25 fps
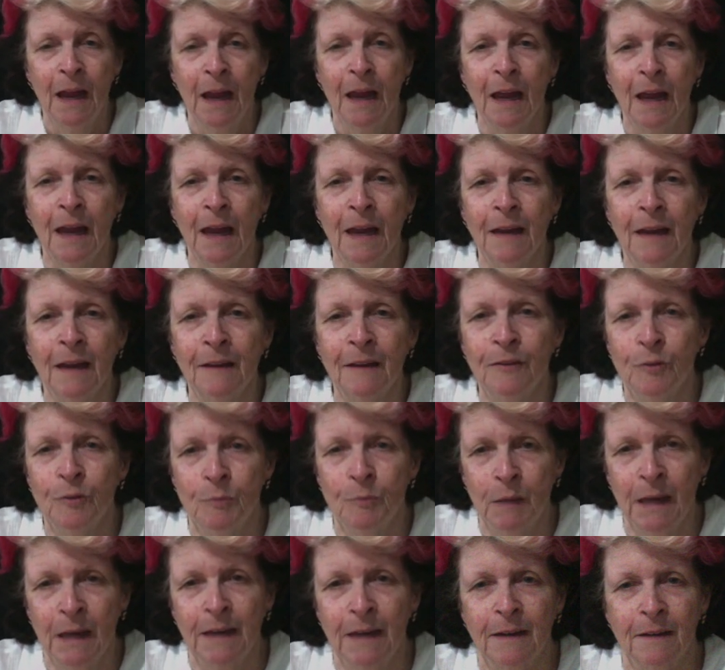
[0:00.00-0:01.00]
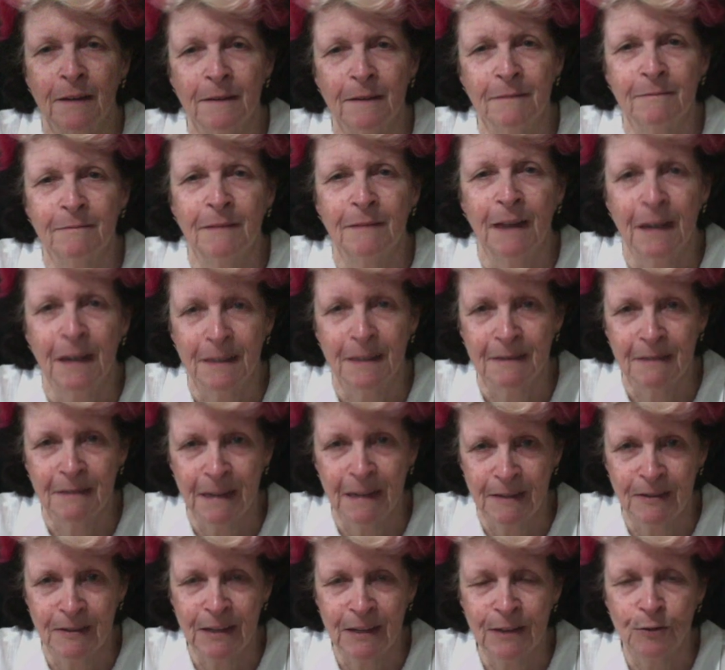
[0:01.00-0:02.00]
and you make a
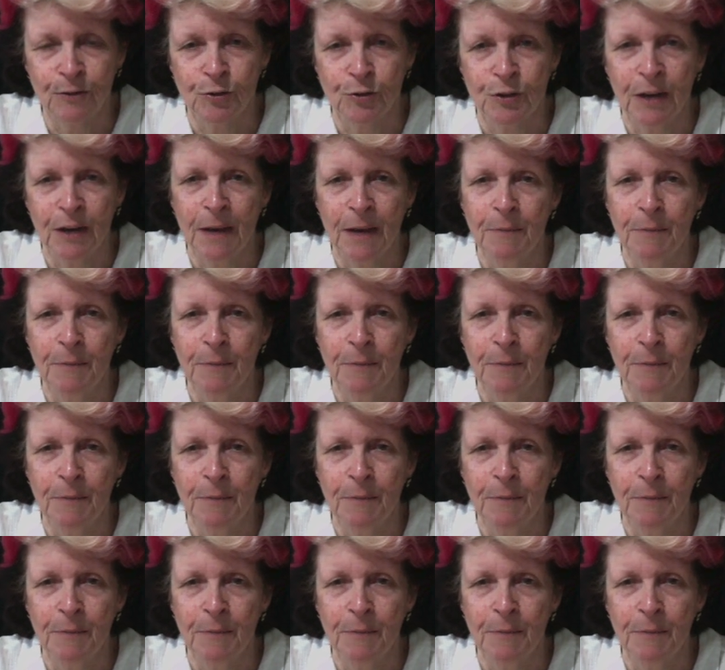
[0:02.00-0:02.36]
single shape,